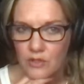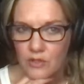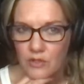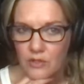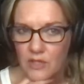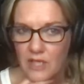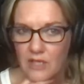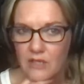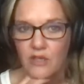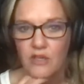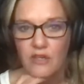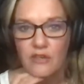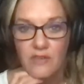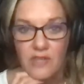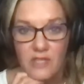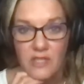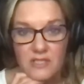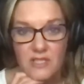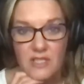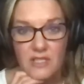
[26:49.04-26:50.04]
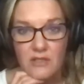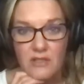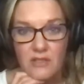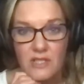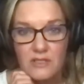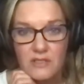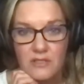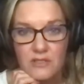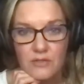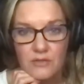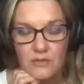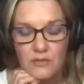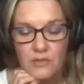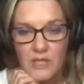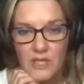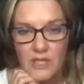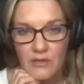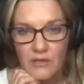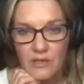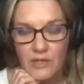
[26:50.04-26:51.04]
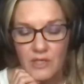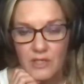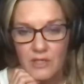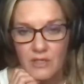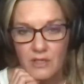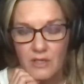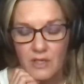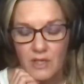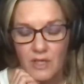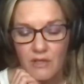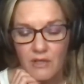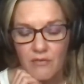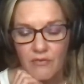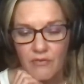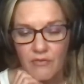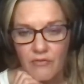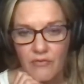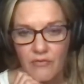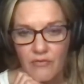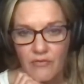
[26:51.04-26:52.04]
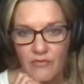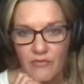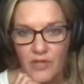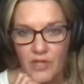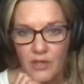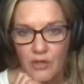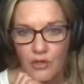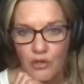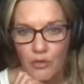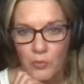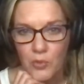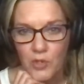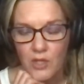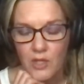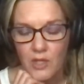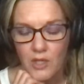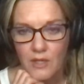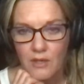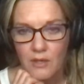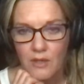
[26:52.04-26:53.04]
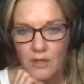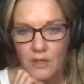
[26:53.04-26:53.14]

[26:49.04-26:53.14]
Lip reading: that nervous that you need to carry a knife in your pocket.